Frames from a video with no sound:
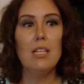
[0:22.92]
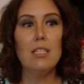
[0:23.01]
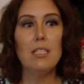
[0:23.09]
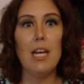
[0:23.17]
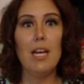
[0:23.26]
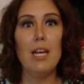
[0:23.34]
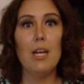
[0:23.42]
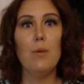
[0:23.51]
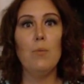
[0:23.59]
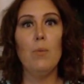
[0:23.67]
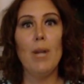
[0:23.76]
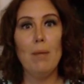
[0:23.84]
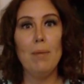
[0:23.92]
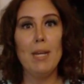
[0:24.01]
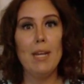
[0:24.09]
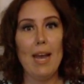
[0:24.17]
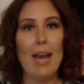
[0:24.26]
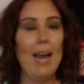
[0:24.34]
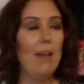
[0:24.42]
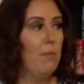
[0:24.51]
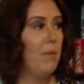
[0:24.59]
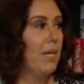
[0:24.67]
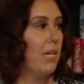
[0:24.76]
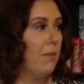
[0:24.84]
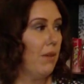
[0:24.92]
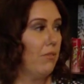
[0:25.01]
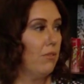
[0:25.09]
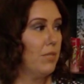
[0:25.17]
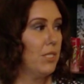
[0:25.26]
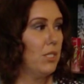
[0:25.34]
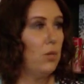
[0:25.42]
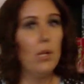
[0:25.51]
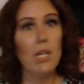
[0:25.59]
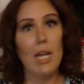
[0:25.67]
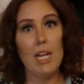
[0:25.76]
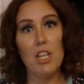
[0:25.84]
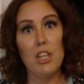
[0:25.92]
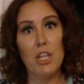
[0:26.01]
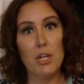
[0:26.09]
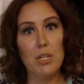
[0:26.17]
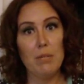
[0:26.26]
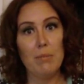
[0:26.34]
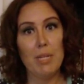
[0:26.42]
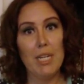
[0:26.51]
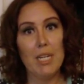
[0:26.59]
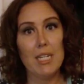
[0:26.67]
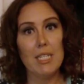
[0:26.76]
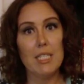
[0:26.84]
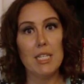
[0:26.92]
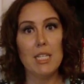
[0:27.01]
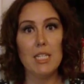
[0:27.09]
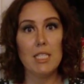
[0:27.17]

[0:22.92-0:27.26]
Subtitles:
So when I had to pick him up from school in like 30 minutes.